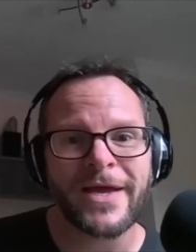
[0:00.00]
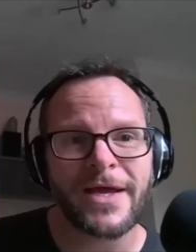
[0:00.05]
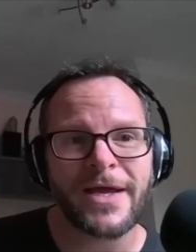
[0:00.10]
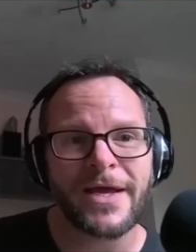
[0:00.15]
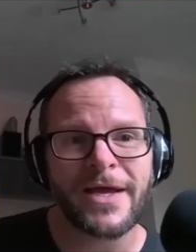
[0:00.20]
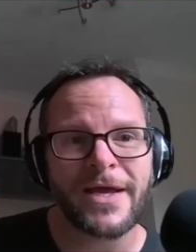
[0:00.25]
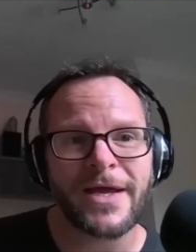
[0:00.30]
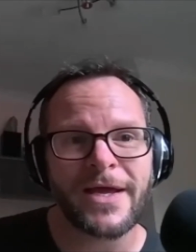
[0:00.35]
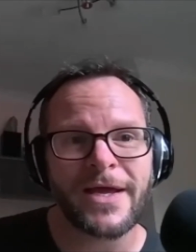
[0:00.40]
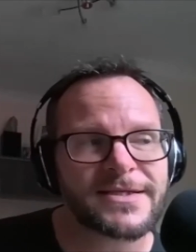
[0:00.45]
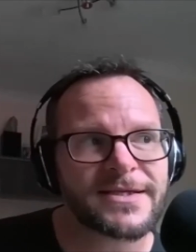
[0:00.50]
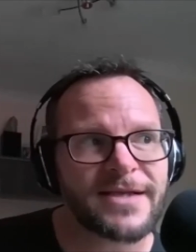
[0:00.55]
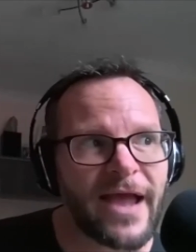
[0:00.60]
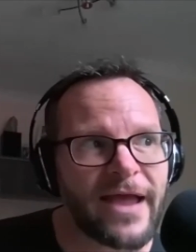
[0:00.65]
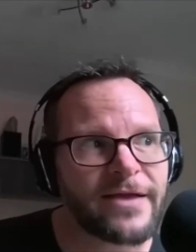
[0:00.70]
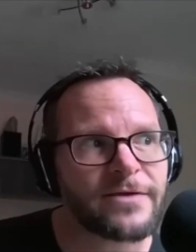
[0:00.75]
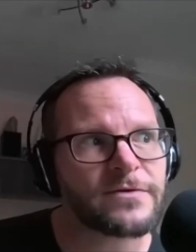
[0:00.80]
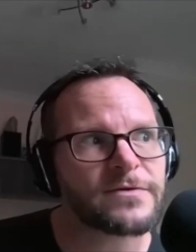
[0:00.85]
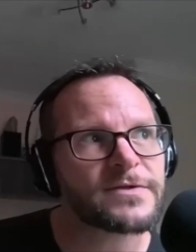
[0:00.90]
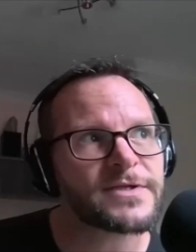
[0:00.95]
is
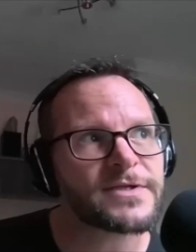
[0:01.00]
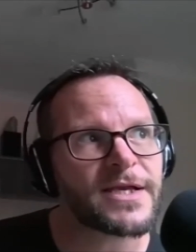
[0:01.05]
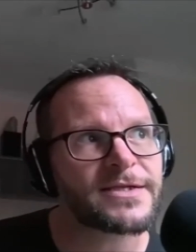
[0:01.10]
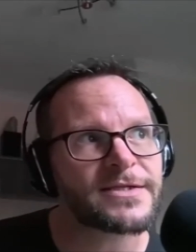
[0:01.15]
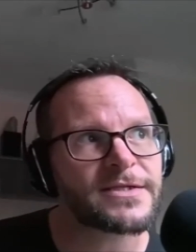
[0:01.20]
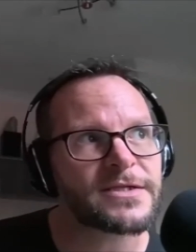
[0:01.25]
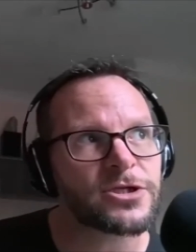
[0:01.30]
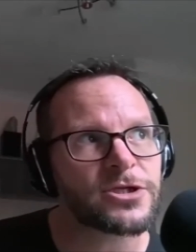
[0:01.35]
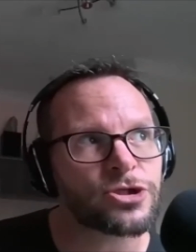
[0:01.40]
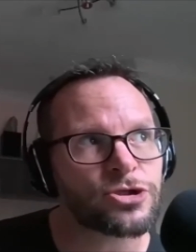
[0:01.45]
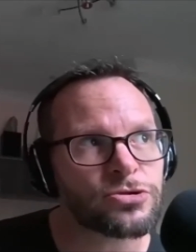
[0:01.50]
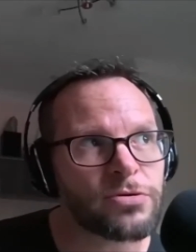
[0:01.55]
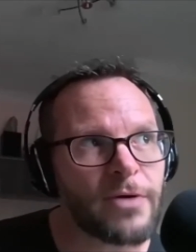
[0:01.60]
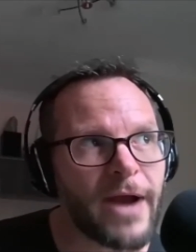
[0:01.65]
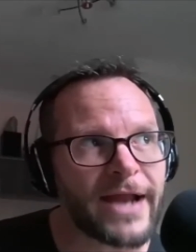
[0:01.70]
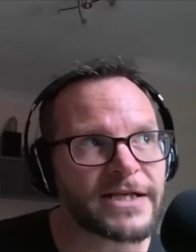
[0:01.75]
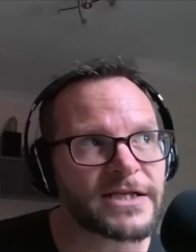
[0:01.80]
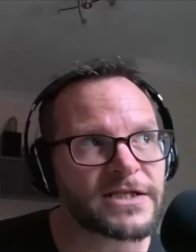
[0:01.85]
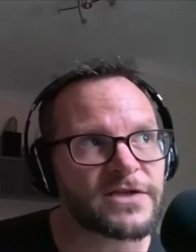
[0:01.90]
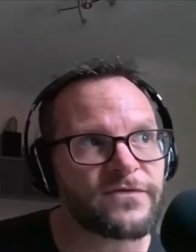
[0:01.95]
sales is the
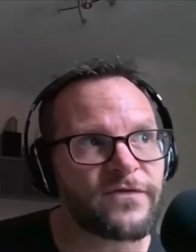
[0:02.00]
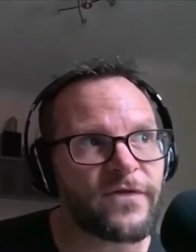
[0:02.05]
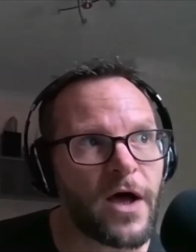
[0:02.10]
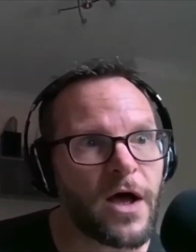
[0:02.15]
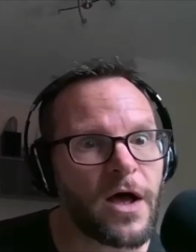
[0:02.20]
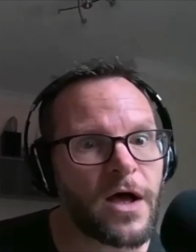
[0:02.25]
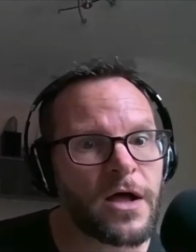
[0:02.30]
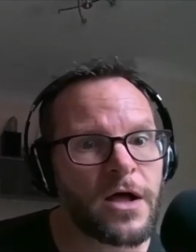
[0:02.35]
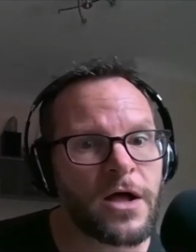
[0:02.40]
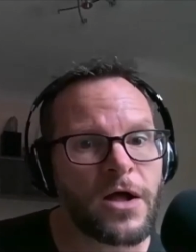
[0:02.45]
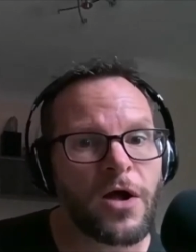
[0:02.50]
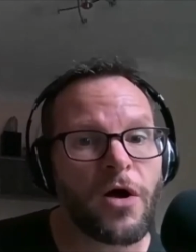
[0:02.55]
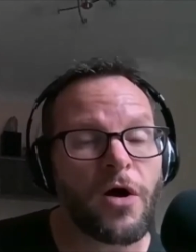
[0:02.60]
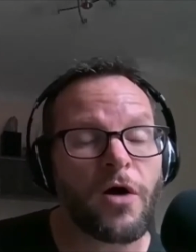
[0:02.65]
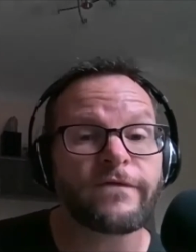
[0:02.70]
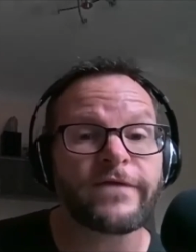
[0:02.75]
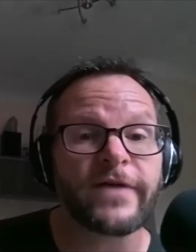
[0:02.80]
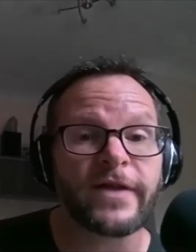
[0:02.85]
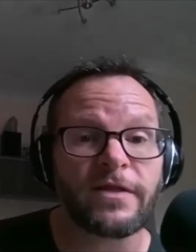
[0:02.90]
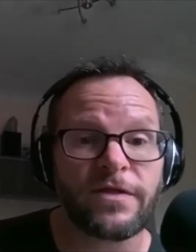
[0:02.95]
transfer
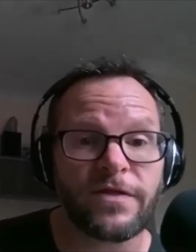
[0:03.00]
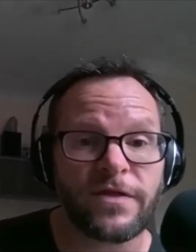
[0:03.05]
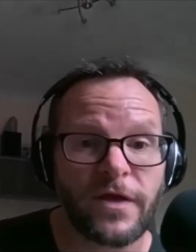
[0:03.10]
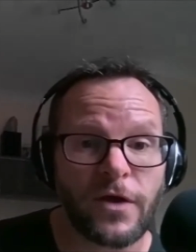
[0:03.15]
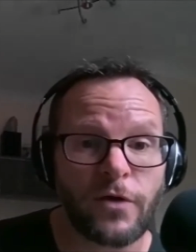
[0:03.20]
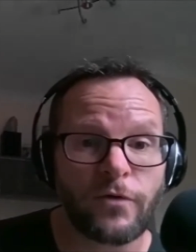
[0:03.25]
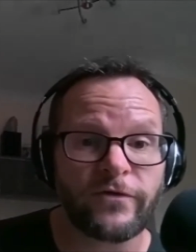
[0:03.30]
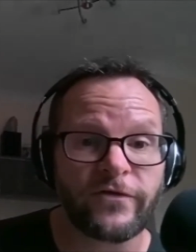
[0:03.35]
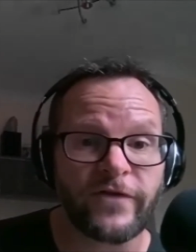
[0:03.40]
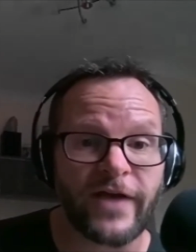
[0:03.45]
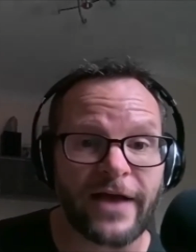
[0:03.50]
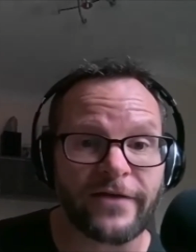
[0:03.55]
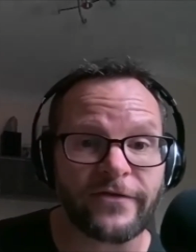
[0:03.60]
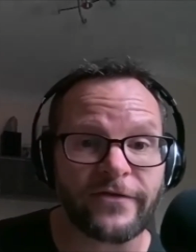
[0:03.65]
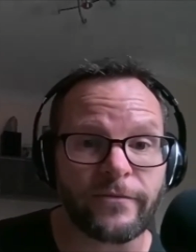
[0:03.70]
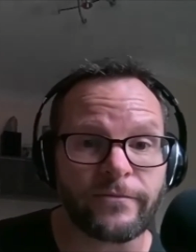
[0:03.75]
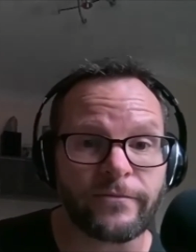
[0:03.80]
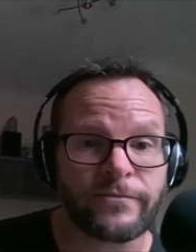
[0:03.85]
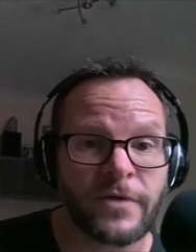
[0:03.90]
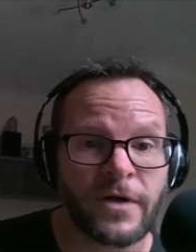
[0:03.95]
of
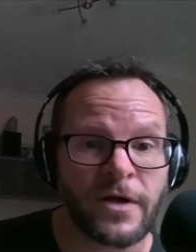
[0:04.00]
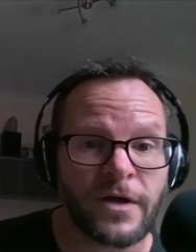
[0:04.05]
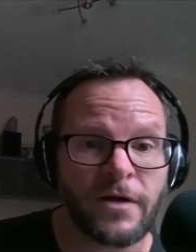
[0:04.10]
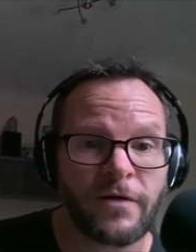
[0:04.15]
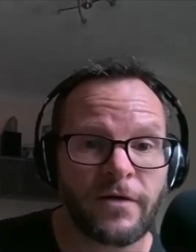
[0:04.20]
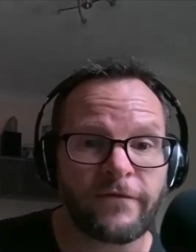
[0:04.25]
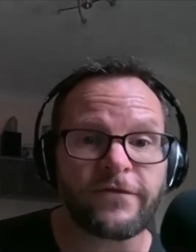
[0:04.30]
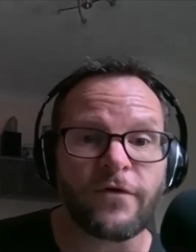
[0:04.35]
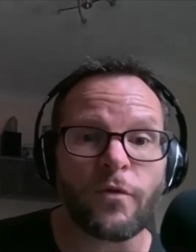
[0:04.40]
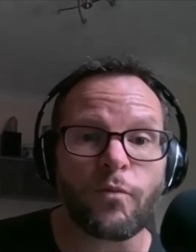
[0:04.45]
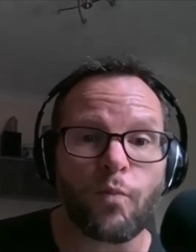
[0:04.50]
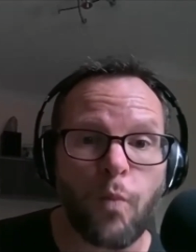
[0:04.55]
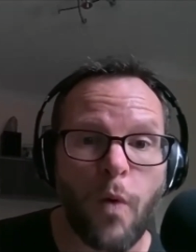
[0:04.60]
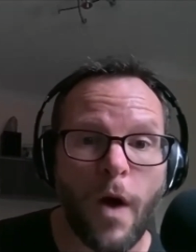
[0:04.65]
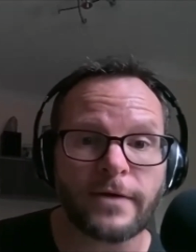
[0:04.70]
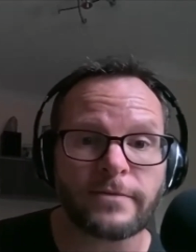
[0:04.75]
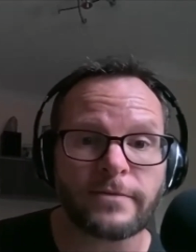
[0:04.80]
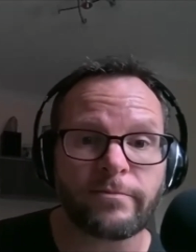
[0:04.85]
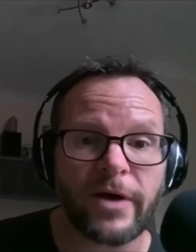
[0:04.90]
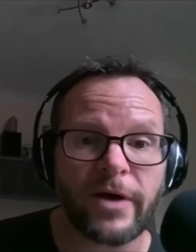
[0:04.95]
enthusiasm from
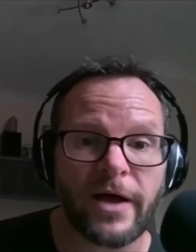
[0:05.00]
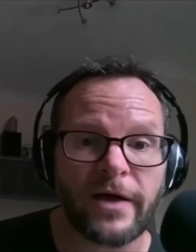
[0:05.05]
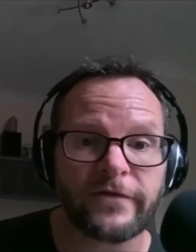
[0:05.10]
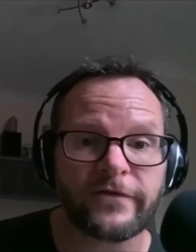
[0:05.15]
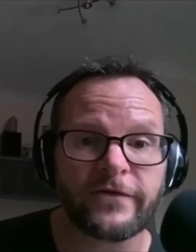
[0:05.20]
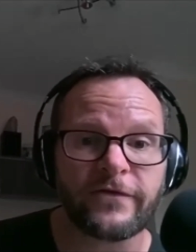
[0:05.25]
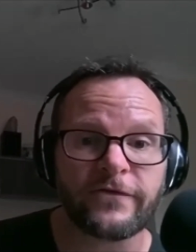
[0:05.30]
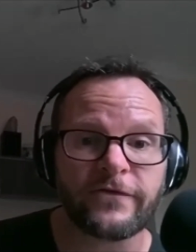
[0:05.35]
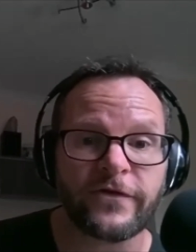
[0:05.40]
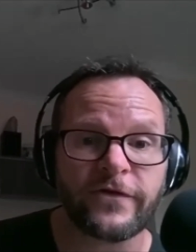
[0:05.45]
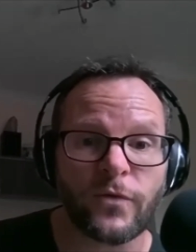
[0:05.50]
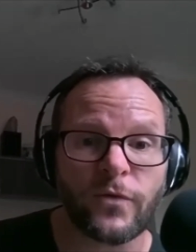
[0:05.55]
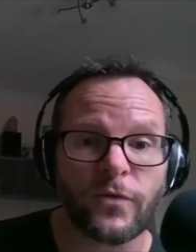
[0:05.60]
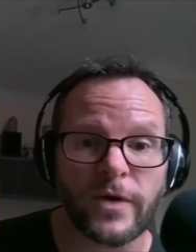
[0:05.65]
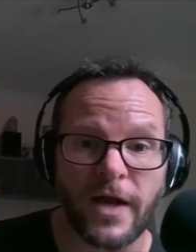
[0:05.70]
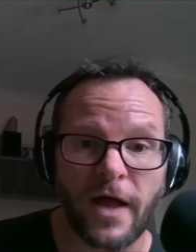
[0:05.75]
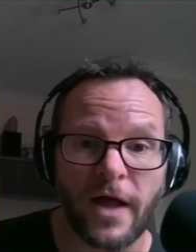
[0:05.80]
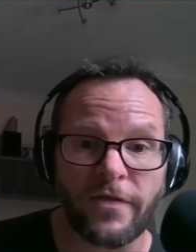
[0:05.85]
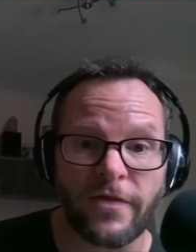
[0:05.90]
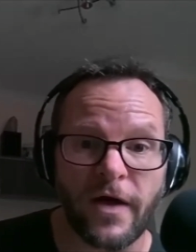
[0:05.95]
one person to
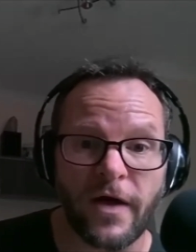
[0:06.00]
another.